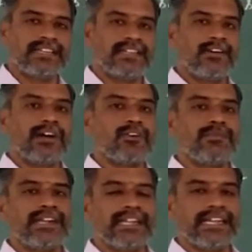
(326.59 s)
Now
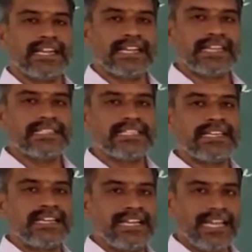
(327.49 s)
accumulated data is
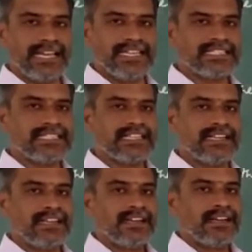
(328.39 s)
less.
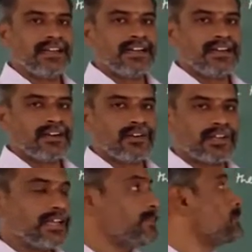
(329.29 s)

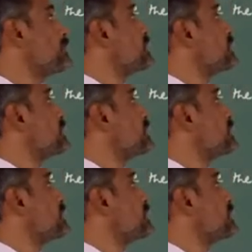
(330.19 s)
Okay.